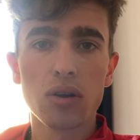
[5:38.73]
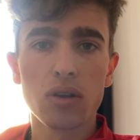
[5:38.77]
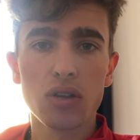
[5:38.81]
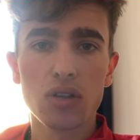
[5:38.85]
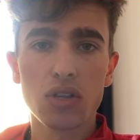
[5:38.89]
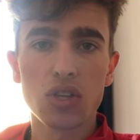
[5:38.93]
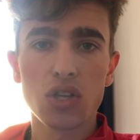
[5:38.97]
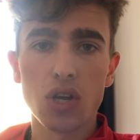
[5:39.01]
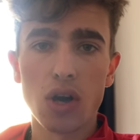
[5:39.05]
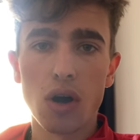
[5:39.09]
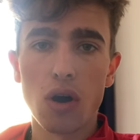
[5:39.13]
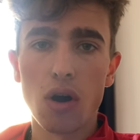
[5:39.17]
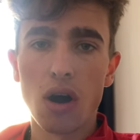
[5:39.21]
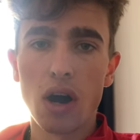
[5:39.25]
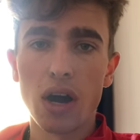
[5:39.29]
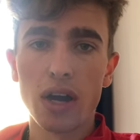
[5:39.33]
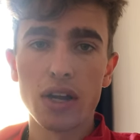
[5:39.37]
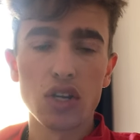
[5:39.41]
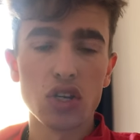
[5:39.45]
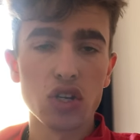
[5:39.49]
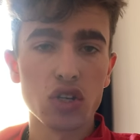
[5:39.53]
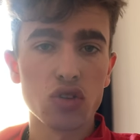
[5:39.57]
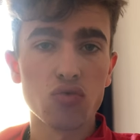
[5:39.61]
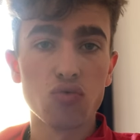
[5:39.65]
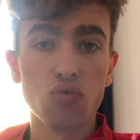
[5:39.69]
So I
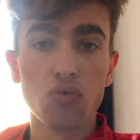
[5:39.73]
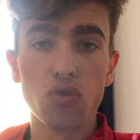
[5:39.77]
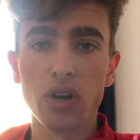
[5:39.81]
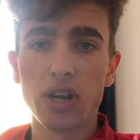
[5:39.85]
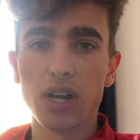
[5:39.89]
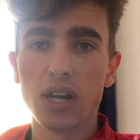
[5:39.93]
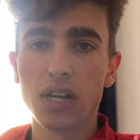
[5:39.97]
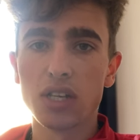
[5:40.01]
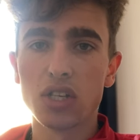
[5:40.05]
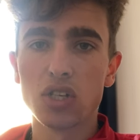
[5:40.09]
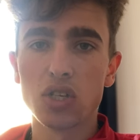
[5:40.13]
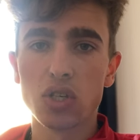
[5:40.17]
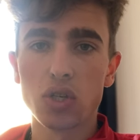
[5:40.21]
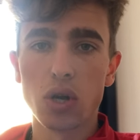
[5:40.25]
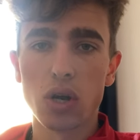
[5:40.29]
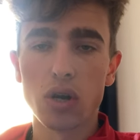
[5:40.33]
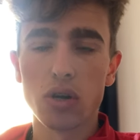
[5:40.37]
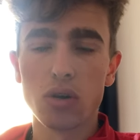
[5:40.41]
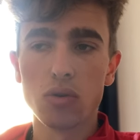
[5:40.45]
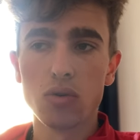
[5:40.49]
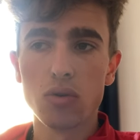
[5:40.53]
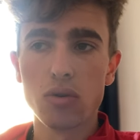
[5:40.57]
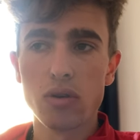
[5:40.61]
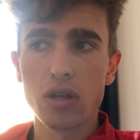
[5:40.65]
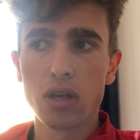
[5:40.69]
just really
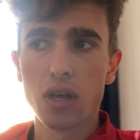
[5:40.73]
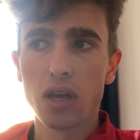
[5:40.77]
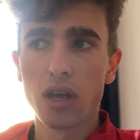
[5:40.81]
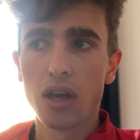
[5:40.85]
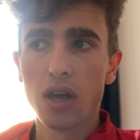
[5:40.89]
struggled.